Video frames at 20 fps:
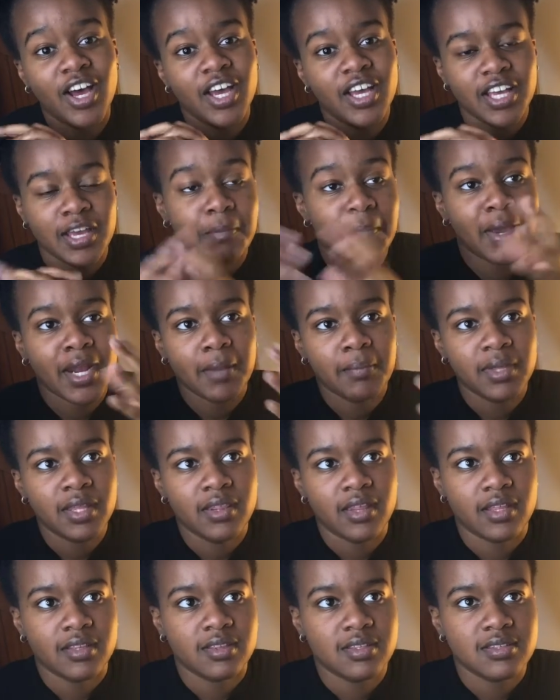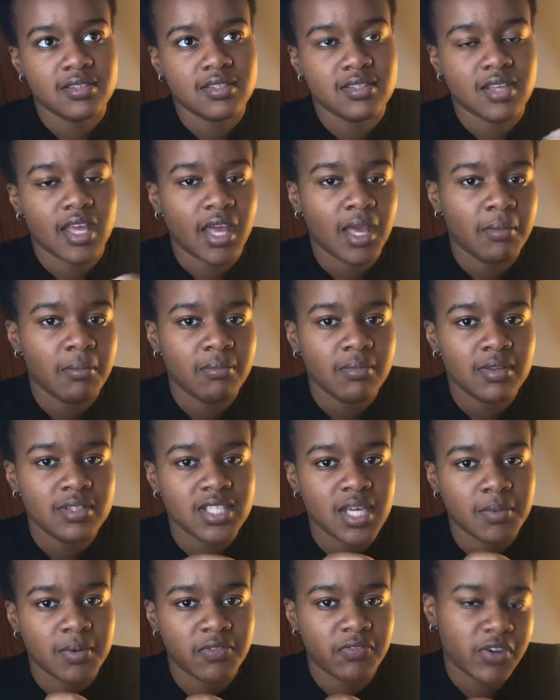it might not be like the same
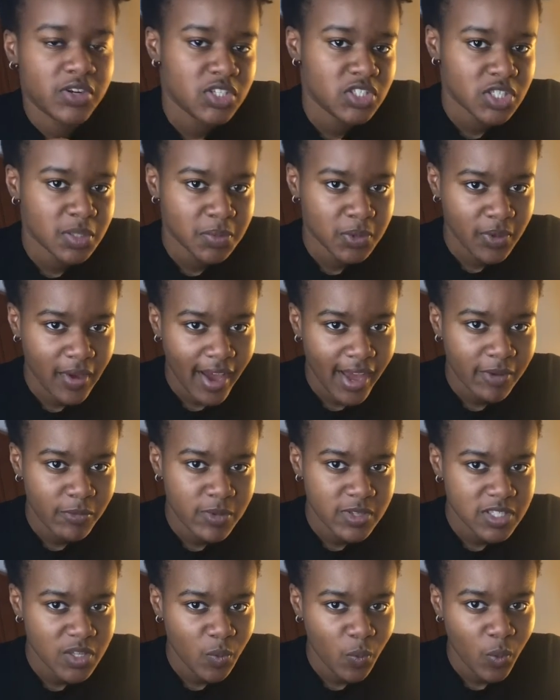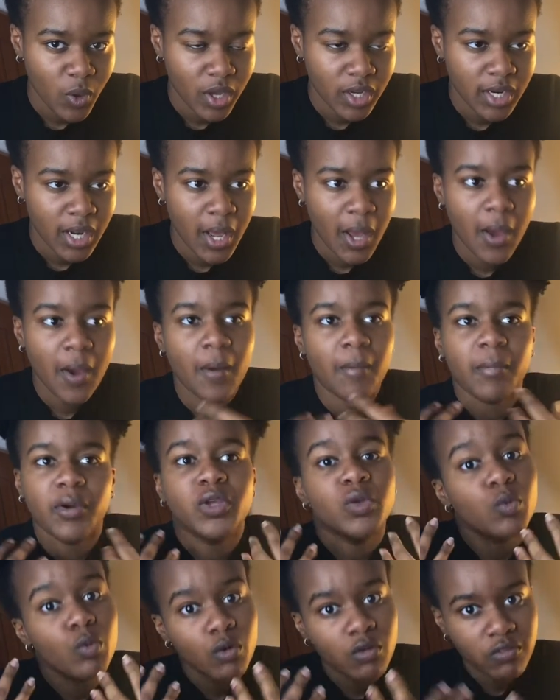type of friendship you had with someone, but
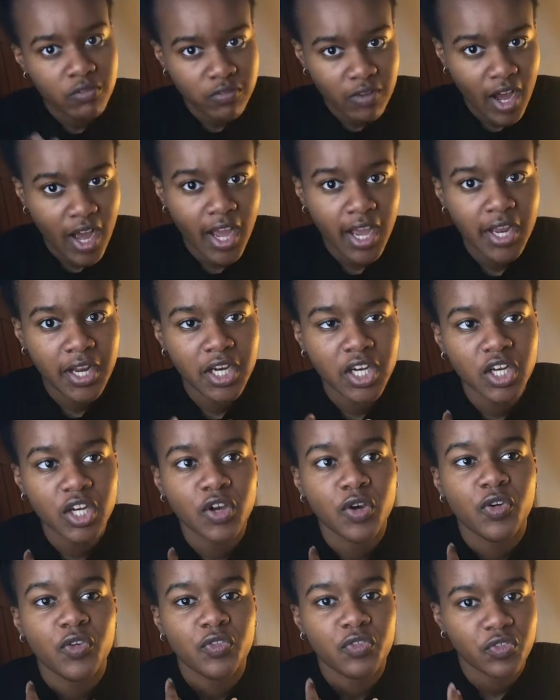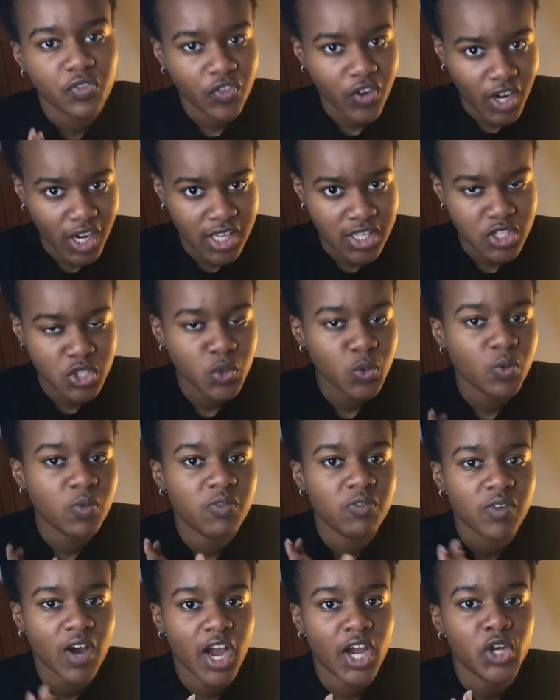you will find friends, you will
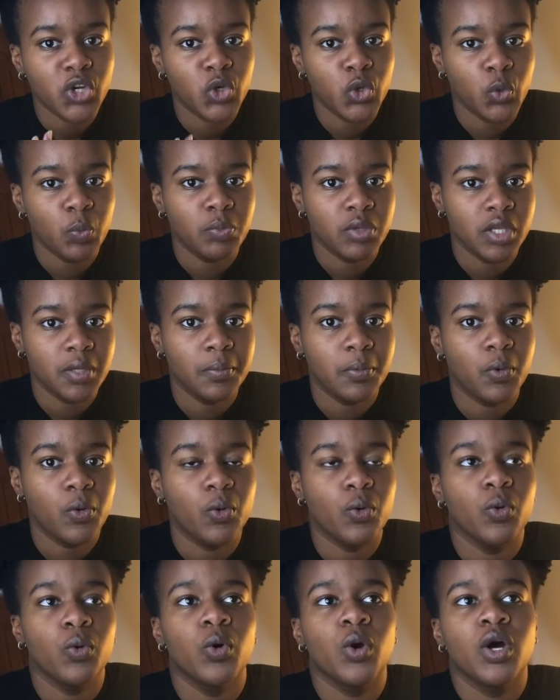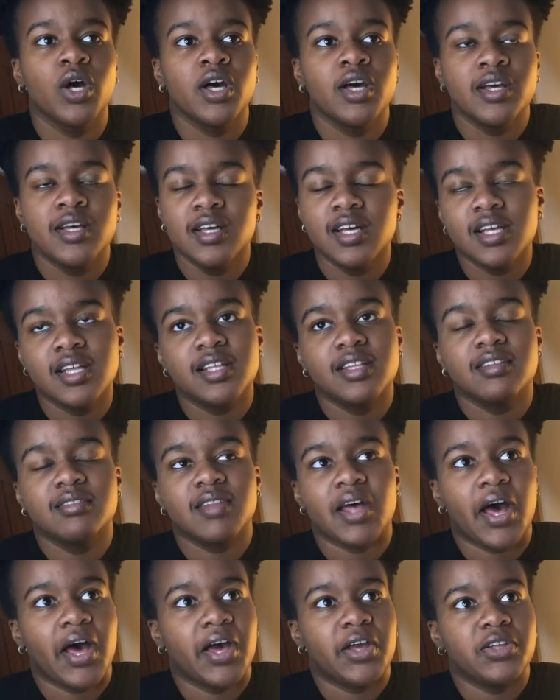find new people
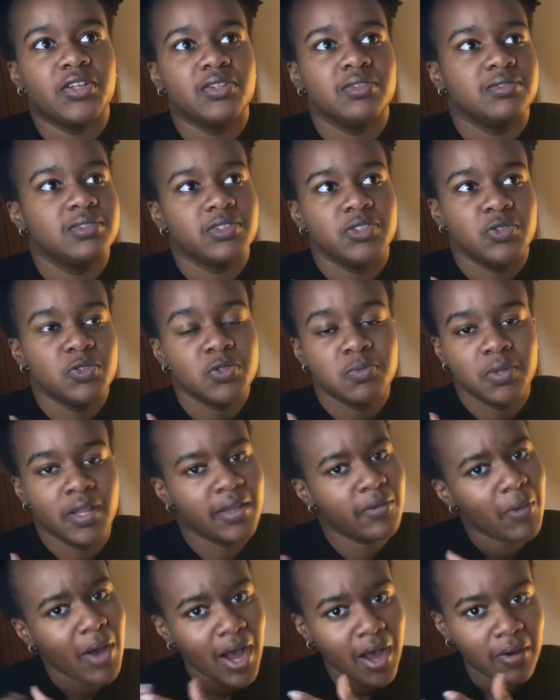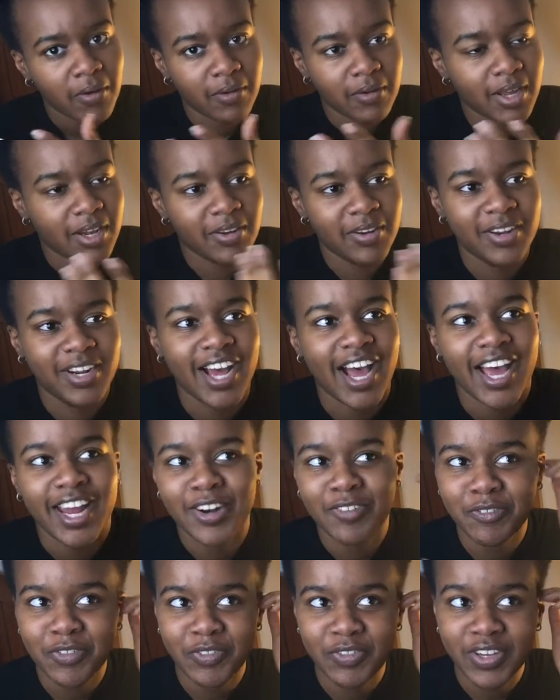that you'd be like, wow, I
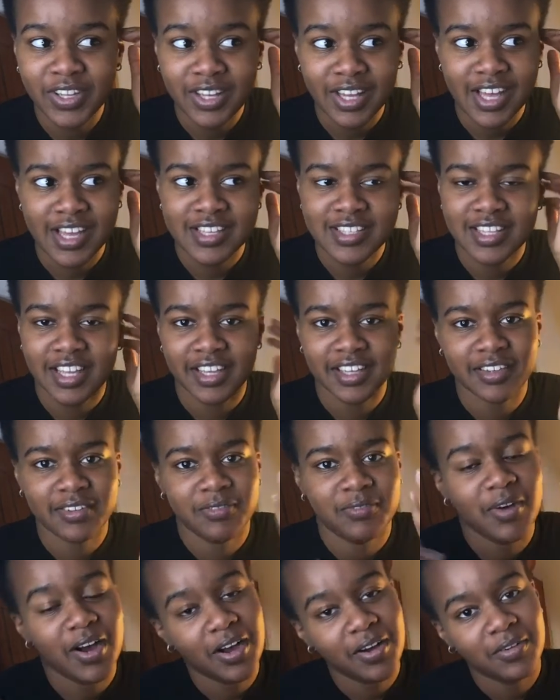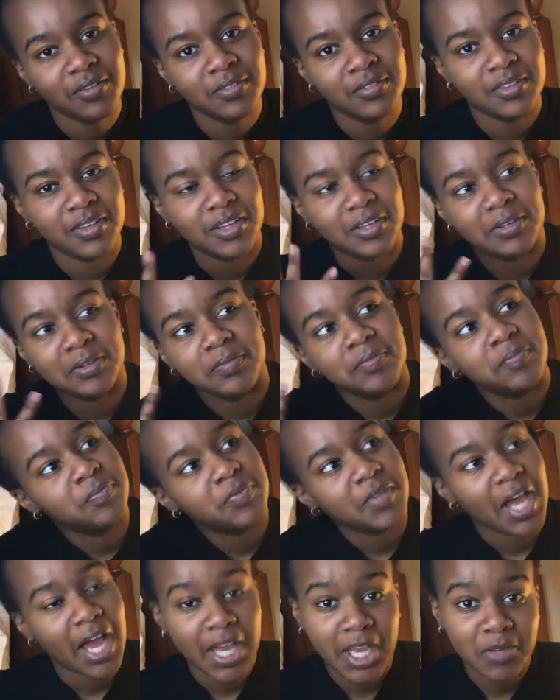didn't realize, like, wow, like
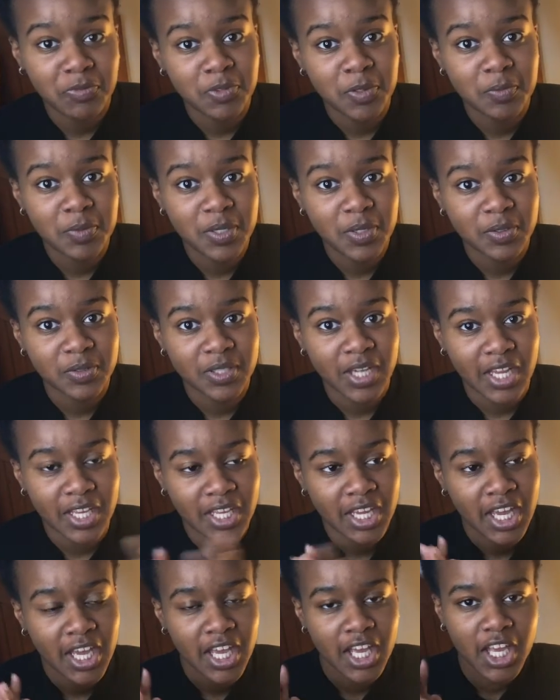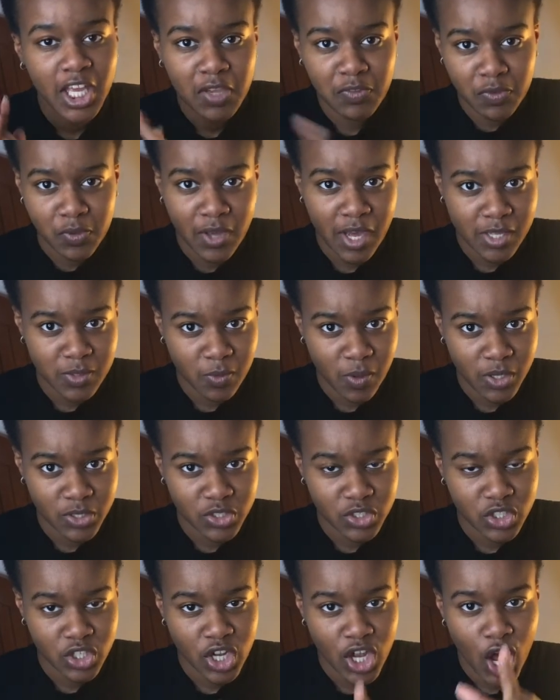I can rebuild. Like if you guys
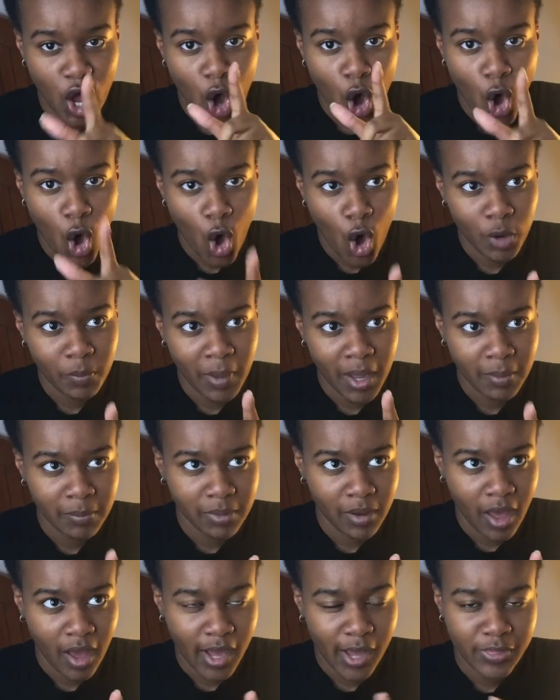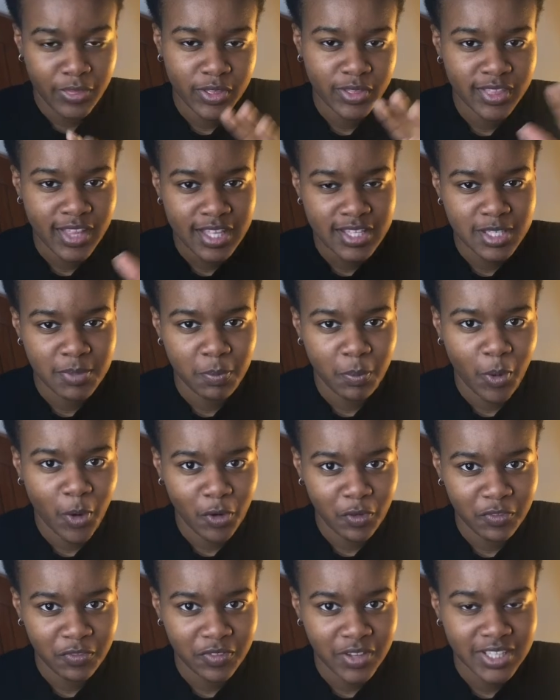watched On My Block, I think that's a
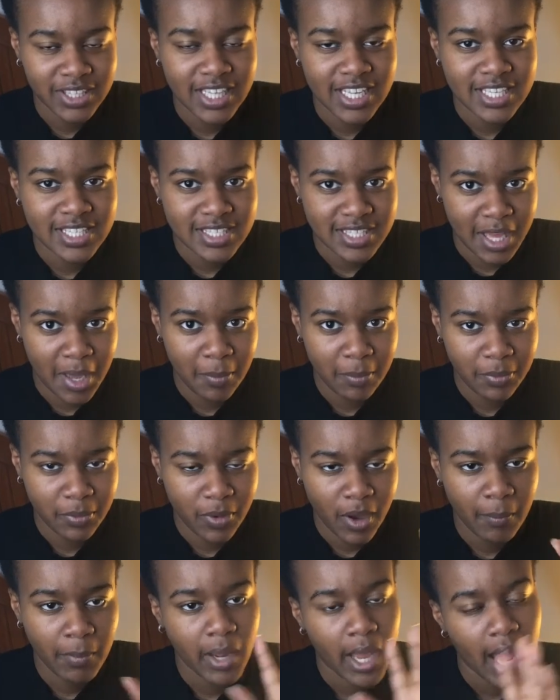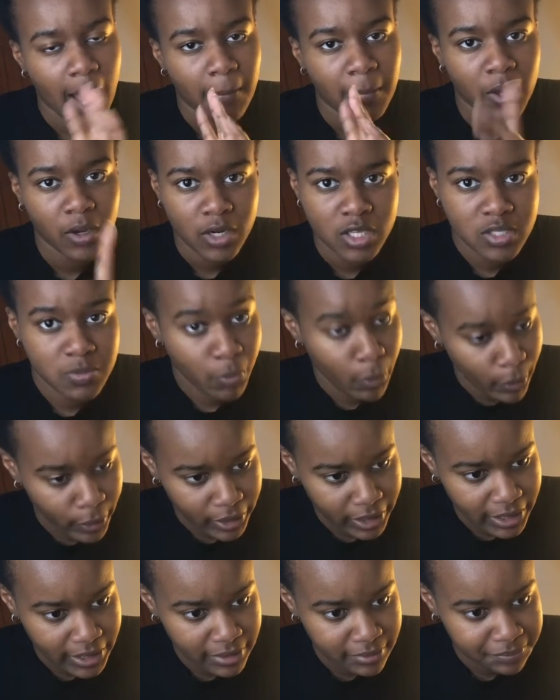perfect example. I'm not gonna
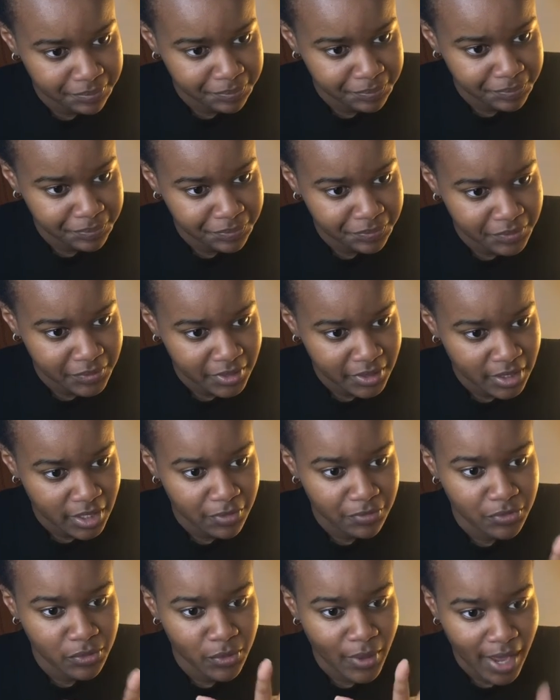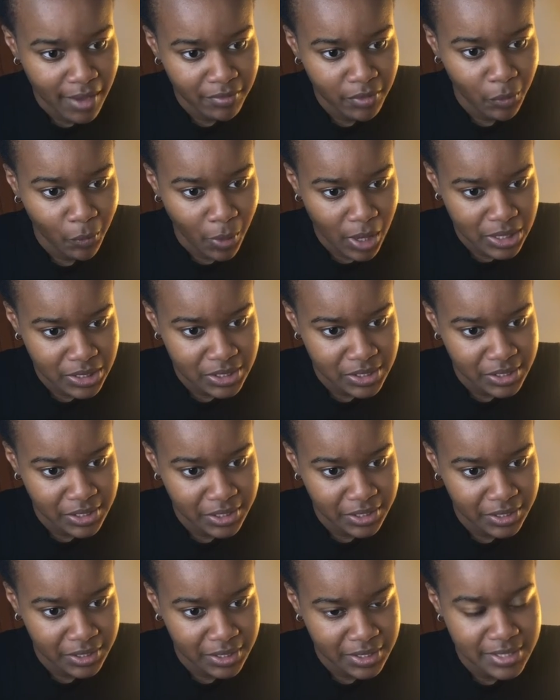spoil it. If you haven't watched
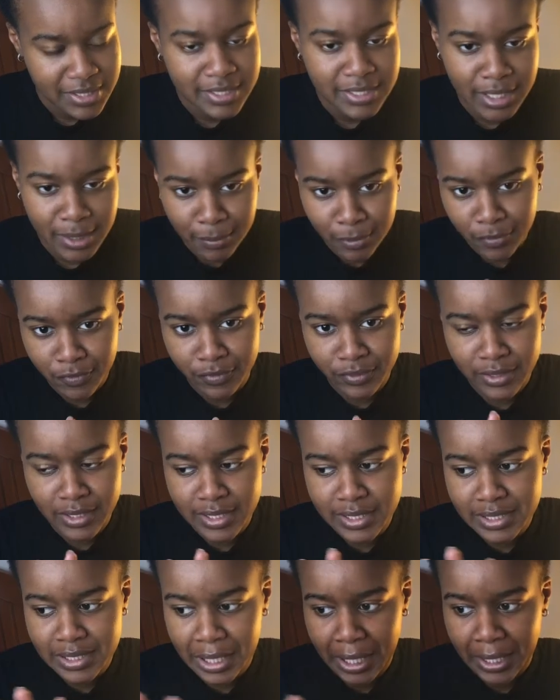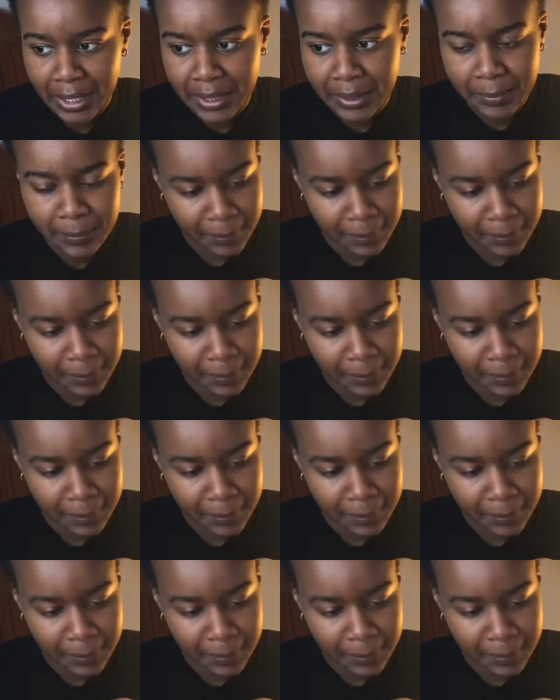it, skip over this. Like